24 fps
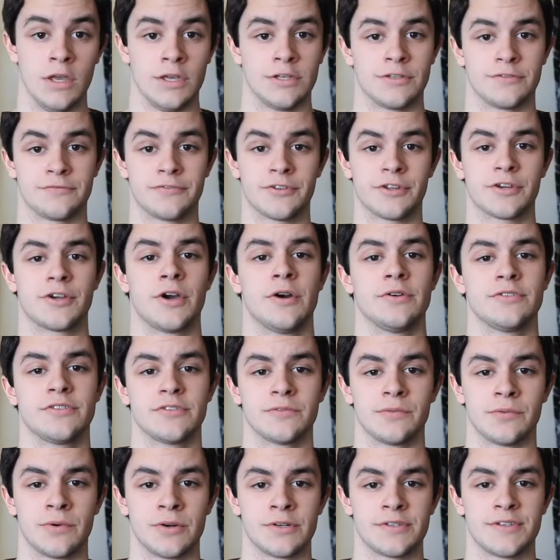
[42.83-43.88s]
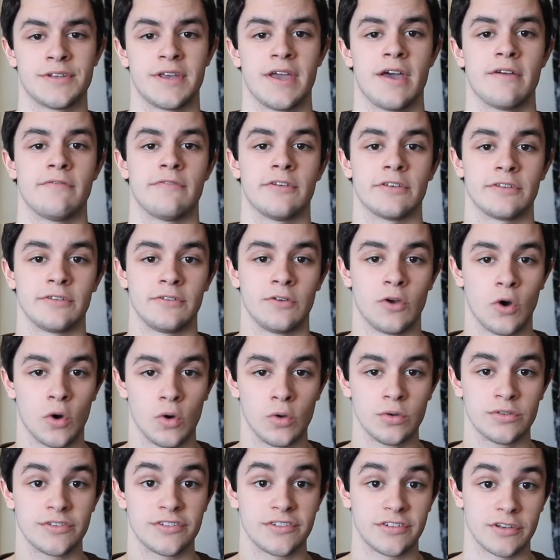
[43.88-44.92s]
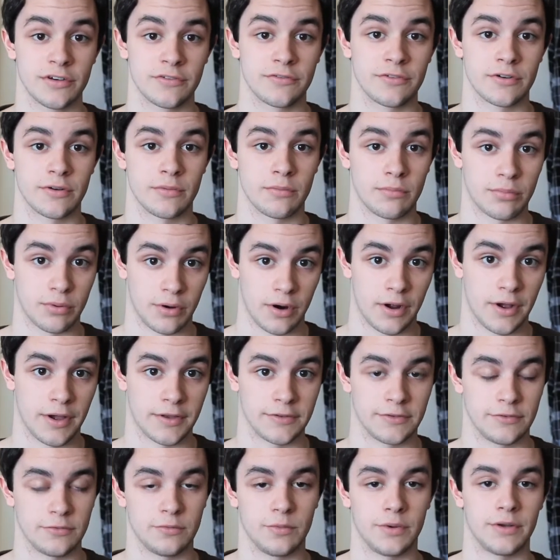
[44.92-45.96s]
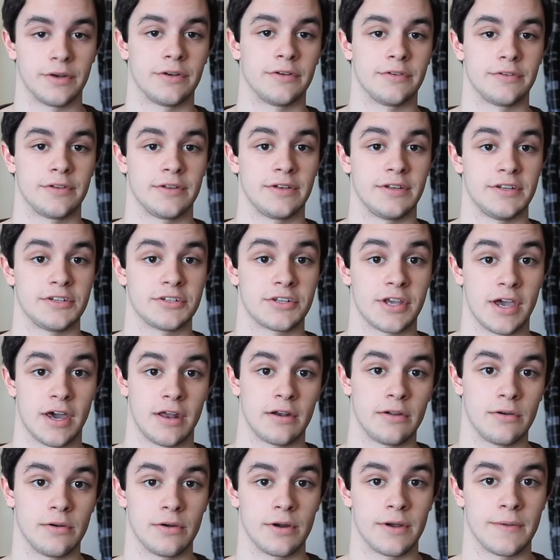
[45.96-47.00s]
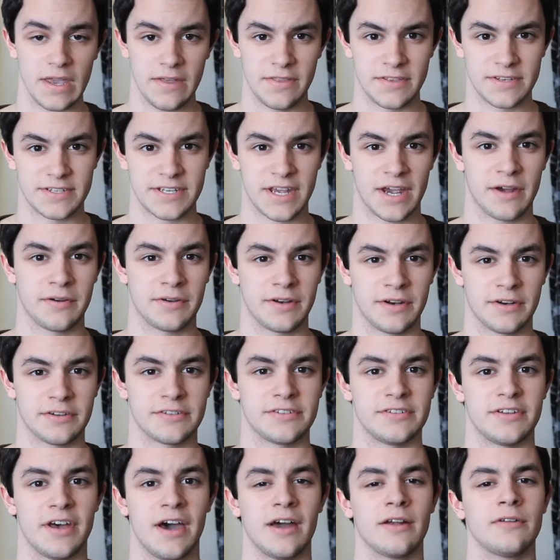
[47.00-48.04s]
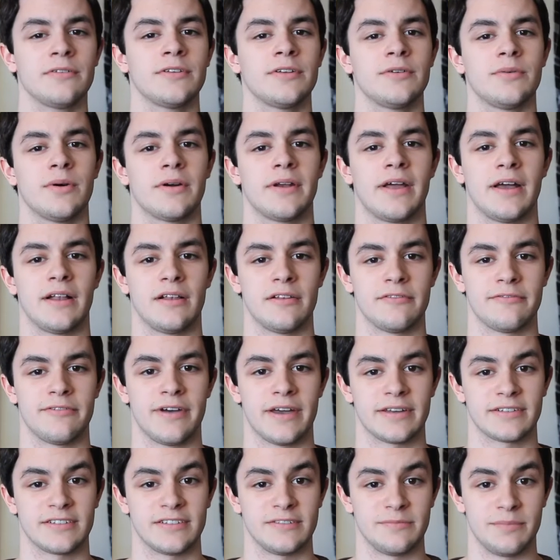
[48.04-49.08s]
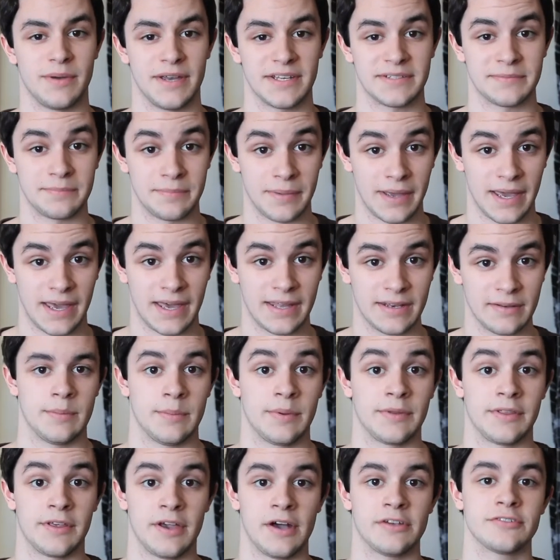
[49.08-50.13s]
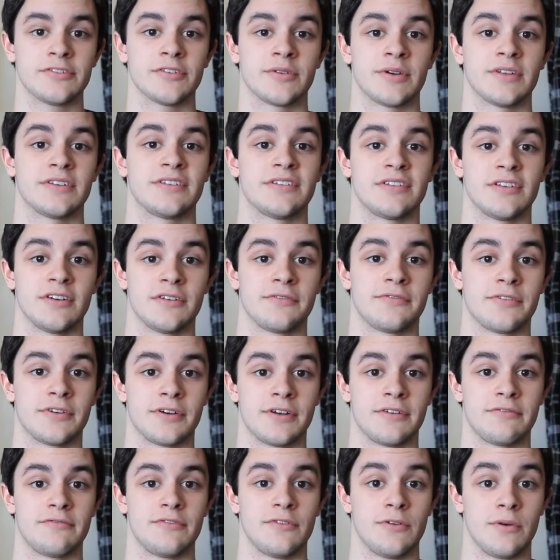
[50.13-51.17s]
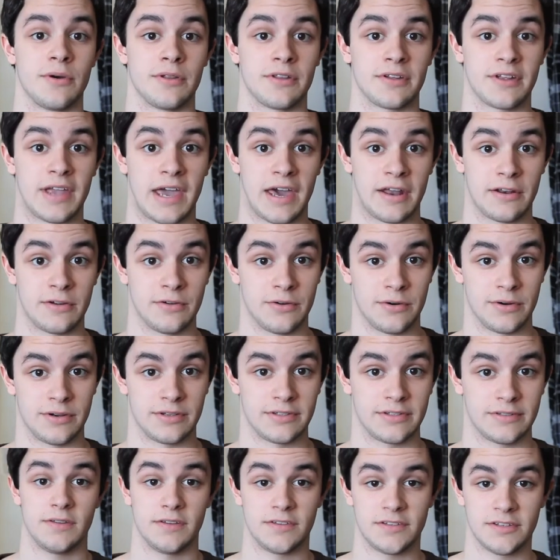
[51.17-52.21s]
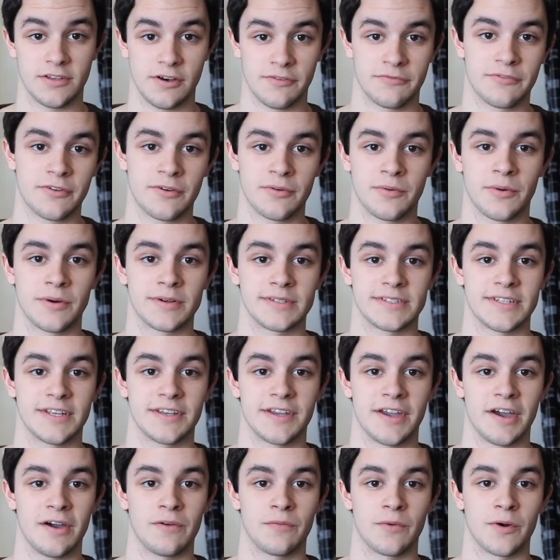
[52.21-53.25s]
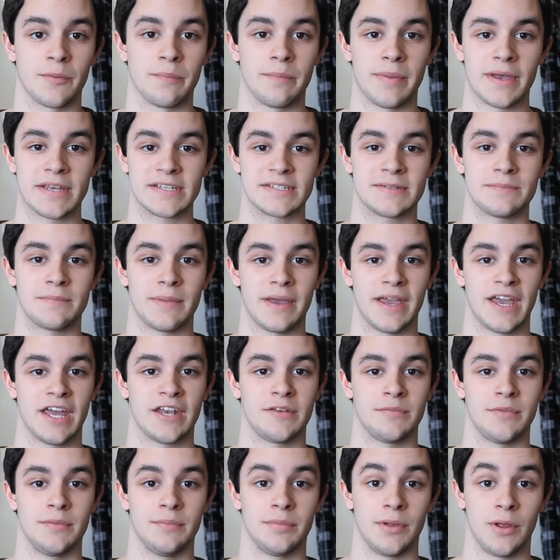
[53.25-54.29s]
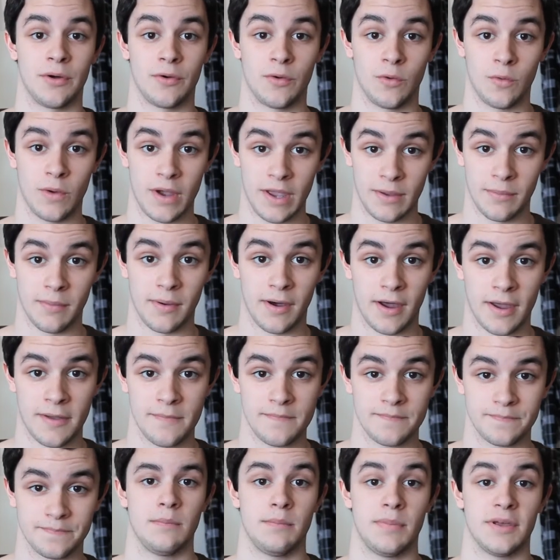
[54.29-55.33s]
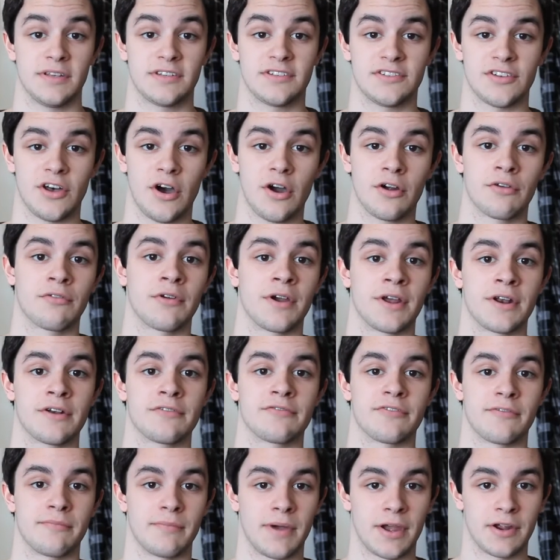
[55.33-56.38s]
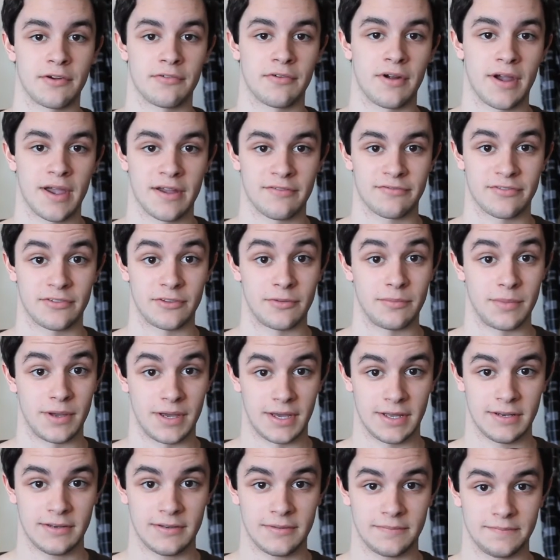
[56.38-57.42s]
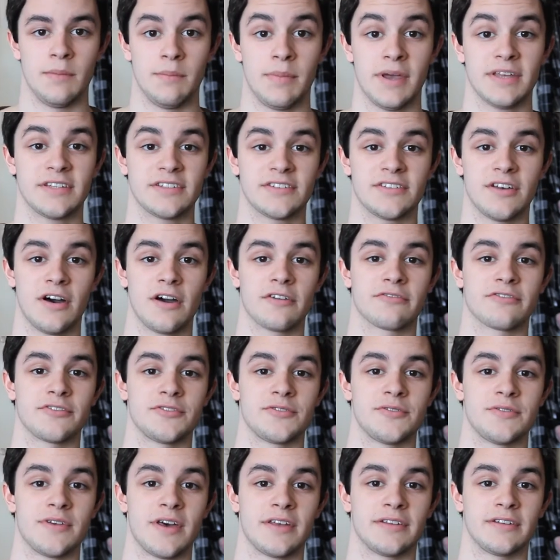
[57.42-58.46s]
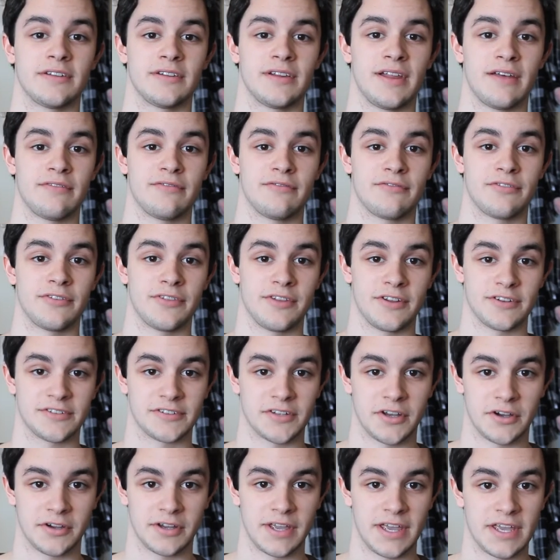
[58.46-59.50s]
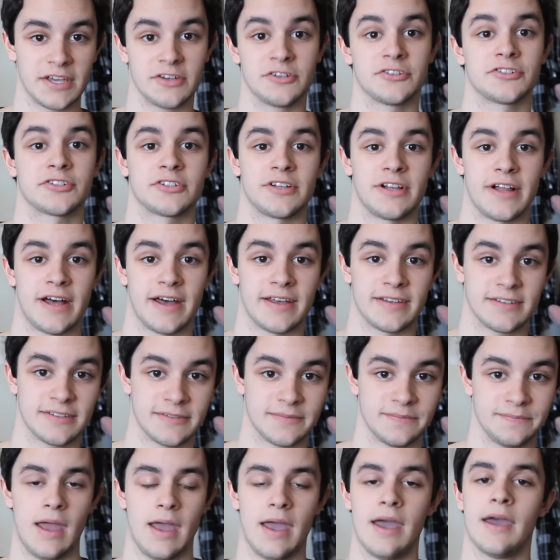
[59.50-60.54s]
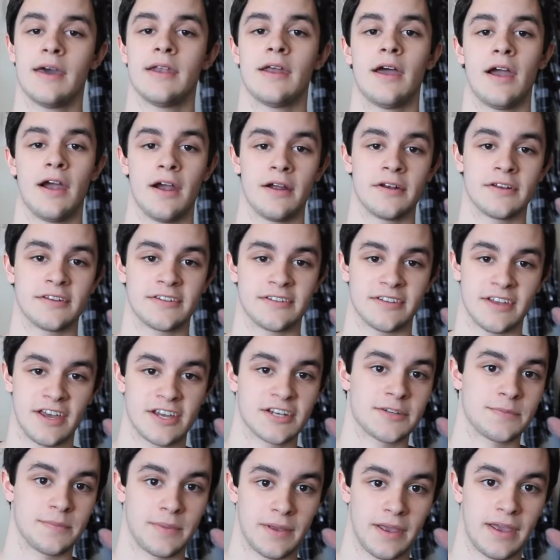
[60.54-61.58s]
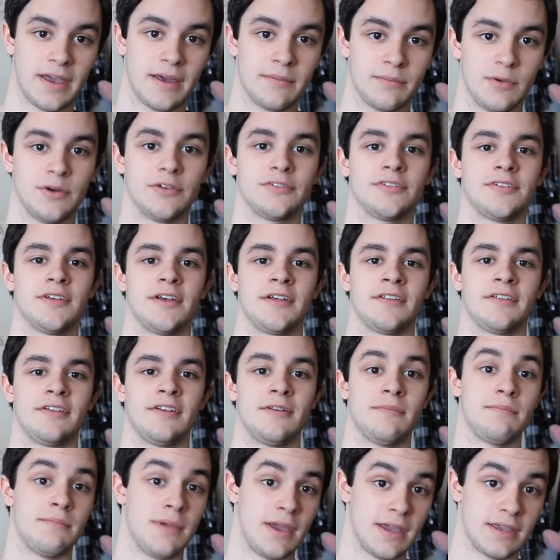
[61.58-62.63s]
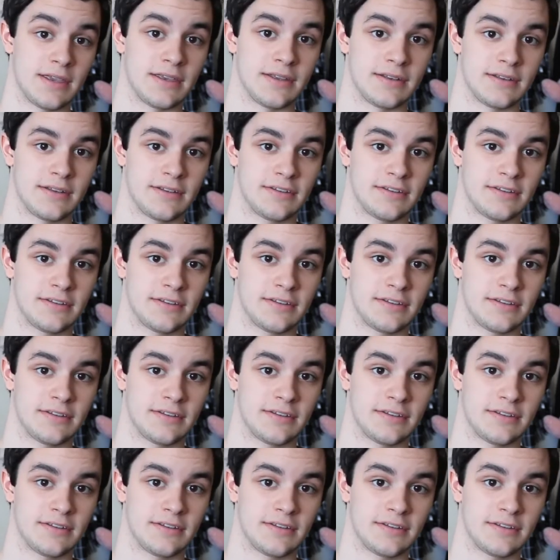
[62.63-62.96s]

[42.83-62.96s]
So for the Coast Awards, they have a gold, silver, and bronze winners in each category. And the Town Heroes not only won Halifax's Best Band, but they also got silver in a few other categories. The silver awards they got were Best Band to be Blown Away By, Best Songwriter for Mike Ryan from the band, Best Song from 2011 for their song English Class, and Artist Slash Band Most Likely to Make It.